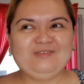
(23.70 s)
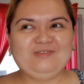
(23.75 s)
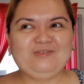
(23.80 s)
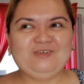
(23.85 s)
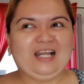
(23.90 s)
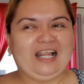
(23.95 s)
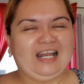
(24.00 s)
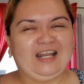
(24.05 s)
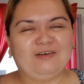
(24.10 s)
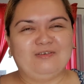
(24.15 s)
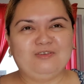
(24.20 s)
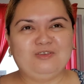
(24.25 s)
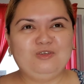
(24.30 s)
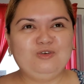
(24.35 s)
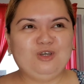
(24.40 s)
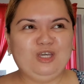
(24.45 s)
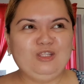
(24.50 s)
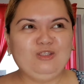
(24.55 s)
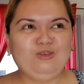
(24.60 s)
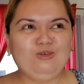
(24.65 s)
Wala lang. You
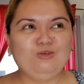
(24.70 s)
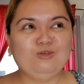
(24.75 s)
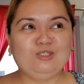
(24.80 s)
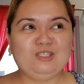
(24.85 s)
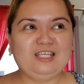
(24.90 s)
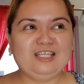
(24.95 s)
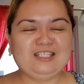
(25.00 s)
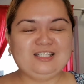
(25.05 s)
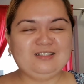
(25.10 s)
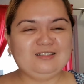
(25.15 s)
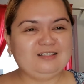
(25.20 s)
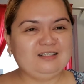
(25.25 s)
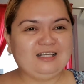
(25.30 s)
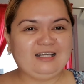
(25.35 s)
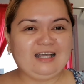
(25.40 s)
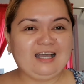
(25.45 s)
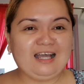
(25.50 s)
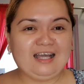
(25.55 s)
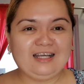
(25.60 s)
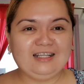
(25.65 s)
can use this
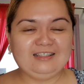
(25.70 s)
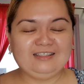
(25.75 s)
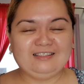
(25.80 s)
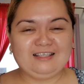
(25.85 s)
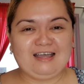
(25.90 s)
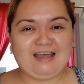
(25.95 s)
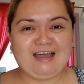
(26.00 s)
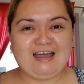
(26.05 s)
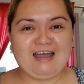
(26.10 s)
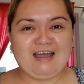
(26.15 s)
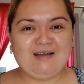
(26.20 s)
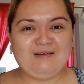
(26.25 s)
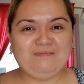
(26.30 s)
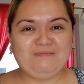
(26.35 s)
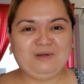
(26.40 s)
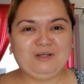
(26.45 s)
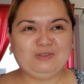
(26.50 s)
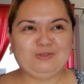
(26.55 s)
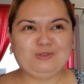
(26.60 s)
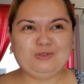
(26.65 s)
sa
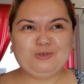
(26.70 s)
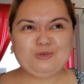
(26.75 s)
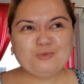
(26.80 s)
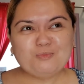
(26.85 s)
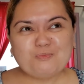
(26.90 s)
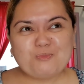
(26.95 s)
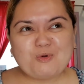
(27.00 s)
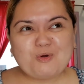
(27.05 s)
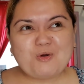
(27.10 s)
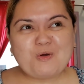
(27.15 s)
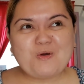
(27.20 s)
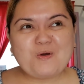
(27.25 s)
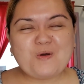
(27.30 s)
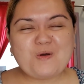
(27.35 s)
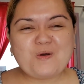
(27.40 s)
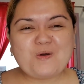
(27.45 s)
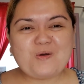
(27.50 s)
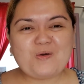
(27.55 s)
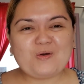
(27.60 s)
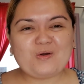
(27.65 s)
pag-zoom
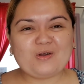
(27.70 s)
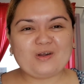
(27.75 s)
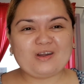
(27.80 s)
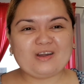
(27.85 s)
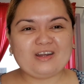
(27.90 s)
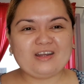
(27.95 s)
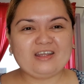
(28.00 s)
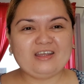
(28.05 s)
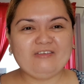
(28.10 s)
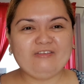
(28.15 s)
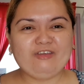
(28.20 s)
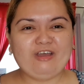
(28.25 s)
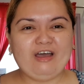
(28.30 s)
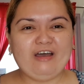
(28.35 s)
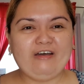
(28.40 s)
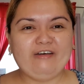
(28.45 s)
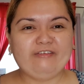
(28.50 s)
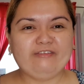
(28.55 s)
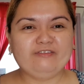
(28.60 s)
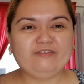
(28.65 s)
mo or if you
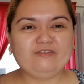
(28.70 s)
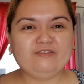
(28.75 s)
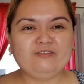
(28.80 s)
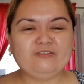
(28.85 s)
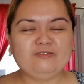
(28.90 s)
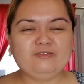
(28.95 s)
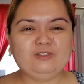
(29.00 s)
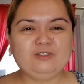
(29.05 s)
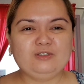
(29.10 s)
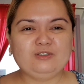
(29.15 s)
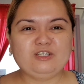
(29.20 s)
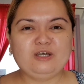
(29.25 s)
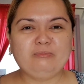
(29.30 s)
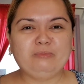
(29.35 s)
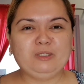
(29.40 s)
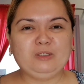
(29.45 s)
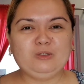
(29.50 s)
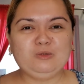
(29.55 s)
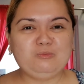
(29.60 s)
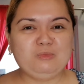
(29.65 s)
have, you know,
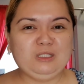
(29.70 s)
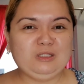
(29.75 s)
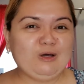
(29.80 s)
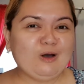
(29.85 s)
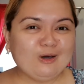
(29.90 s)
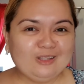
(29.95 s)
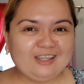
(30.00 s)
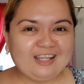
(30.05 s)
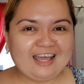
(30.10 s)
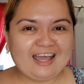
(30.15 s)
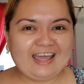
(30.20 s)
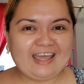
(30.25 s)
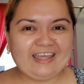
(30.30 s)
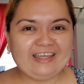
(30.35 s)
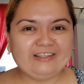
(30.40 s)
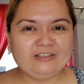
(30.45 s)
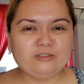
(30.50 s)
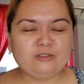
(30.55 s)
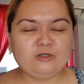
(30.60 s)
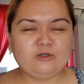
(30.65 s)
something to meet
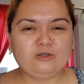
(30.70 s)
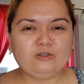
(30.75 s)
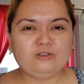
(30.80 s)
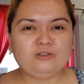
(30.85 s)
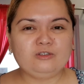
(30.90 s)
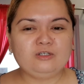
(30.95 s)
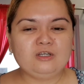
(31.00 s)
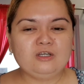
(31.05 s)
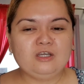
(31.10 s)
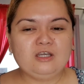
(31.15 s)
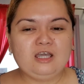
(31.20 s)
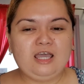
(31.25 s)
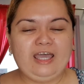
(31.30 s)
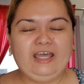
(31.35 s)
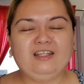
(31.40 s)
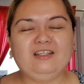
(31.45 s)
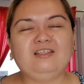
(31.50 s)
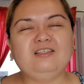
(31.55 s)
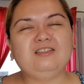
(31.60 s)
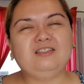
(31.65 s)
online. So,
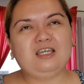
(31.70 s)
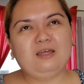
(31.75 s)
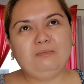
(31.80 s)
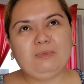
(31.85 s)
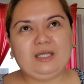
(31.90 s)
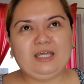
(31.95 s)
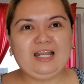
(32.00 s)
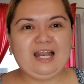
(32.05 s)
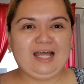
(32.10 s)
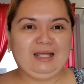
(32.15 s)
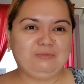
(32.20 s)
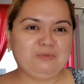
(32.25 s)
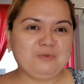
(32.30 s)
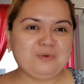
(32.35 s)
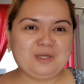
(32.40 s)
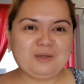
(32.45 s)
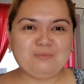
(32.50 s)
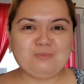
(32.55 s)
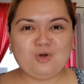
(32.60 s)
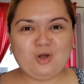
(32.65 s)
and syempre, kailangan mo
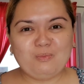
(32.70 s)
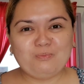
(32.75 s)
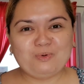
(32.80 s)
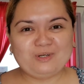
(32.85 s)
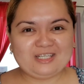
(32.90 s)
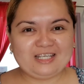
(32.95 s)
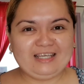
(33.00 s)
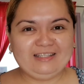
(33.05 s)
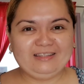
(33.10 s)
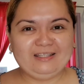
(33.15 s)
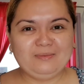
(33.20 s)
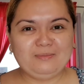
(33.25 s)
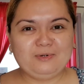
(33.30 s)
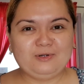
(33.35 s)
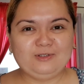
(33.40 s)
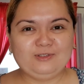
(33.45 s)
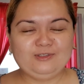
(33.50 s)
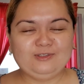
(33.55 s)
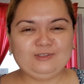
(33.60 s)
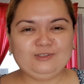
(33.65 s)
maging mukhang
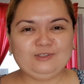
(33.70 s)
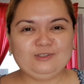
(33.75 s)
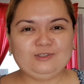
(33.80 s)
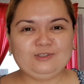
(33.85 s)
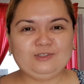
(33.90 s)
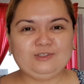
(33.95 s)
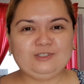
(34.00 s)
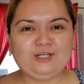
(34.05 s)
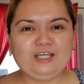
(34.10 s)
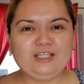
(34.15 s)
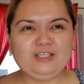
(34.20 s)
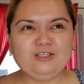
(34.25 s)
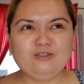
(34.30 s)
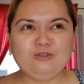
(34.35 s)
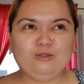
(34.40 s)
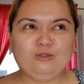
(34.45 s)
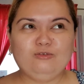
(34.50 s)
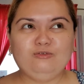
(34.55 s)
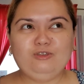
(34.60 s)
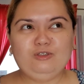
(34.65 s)
presentable. So, I just
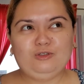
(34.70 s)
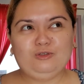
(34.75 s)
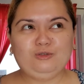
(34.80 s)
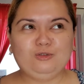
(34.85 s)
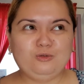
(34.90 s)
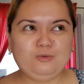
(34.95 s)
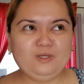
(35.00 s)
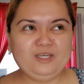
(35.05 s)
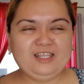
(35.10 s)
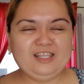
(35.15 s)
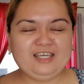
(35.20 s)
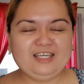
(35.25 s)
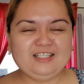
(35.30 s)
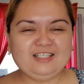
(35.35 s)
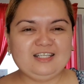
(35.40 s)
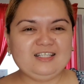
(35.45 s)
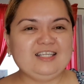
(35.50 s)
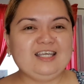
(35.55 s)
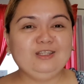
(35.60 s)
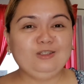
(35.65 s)
thought of, you know, doing this.
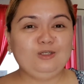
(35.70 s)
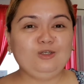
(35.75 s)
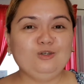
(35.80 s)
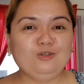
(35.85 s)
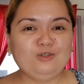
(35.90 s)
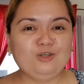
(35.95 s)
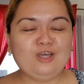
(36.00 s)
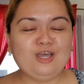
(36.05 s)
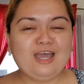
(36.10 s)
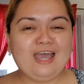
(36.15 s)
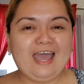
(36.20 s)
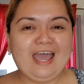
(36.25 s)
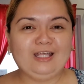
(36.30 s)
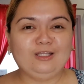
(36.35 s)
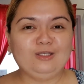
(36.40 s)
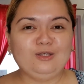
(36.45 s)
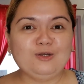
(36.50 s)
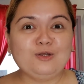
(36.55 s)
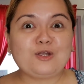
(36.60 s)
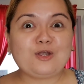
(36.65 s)
Kasi ito
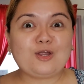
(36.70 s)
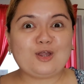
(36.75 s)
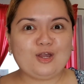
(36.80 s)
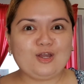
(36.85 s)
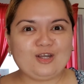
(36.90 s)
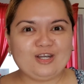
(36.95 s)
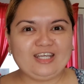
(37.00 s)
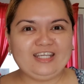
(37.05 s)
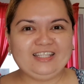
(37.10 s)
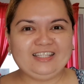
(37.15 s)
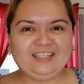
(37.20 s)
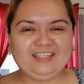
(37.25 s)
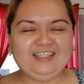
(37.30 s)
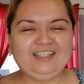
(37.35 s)
yung current